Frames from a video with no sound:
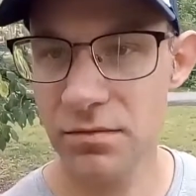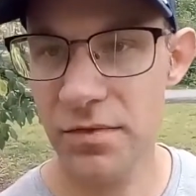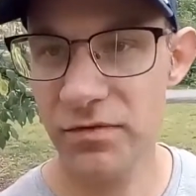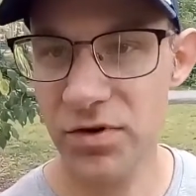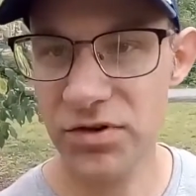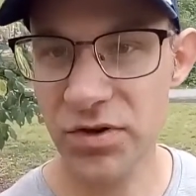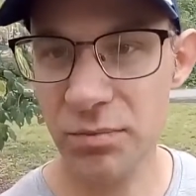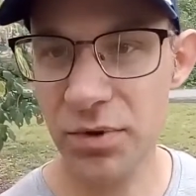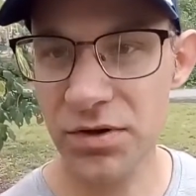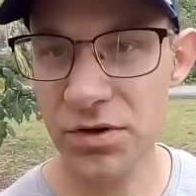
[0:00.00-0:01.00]
for
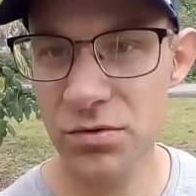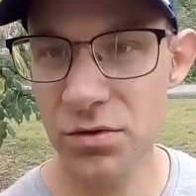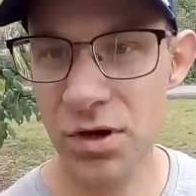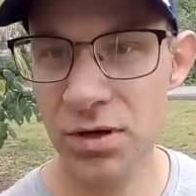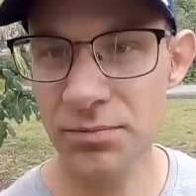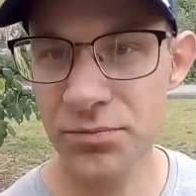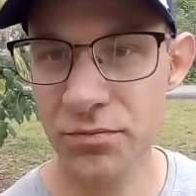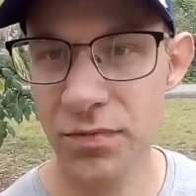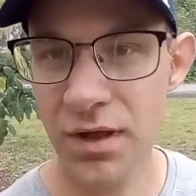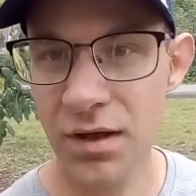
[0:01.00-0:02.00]
example, you
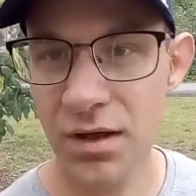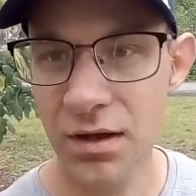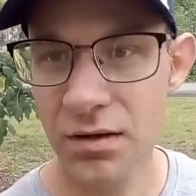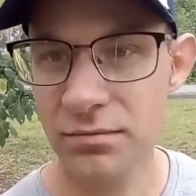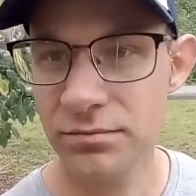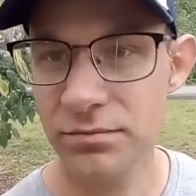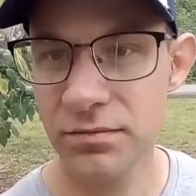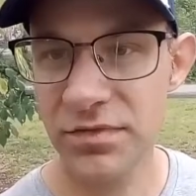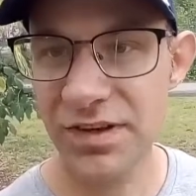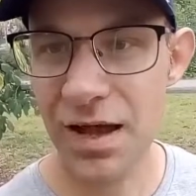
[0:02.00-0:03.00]

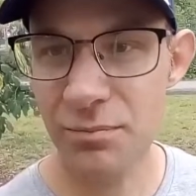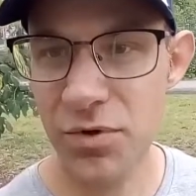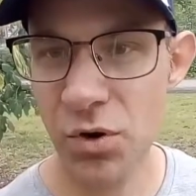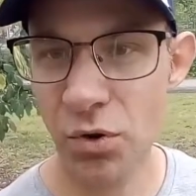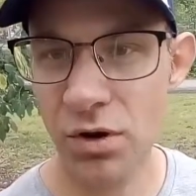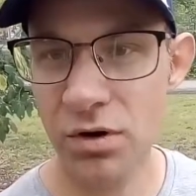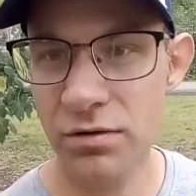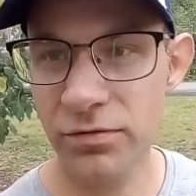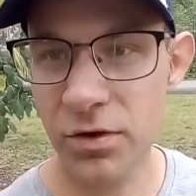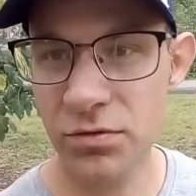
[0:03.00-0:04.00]
tap your
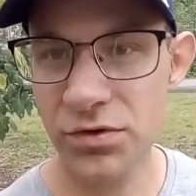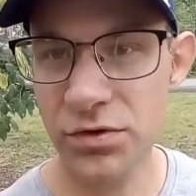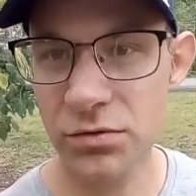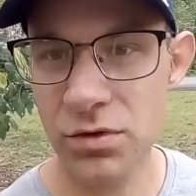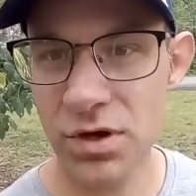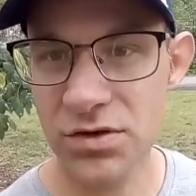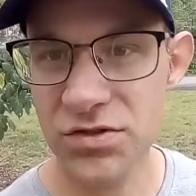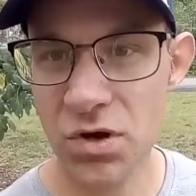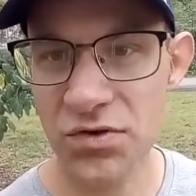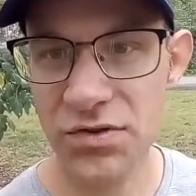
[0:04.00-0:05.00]
phone to
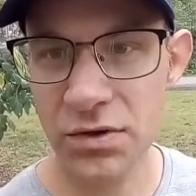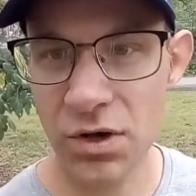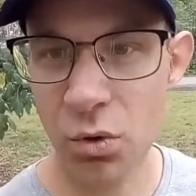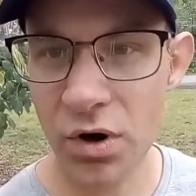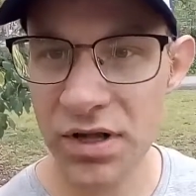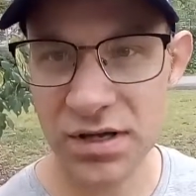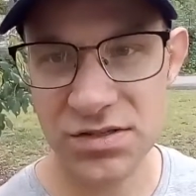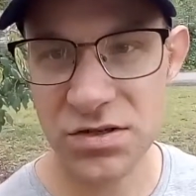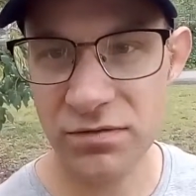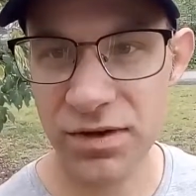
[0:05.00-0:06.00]
stop the recording and
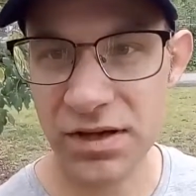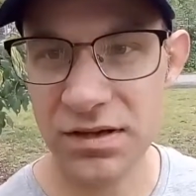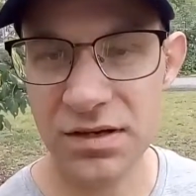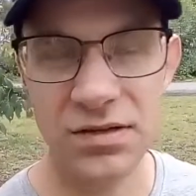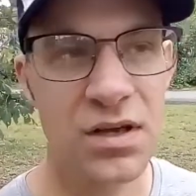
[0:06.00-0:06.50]
stuff like that,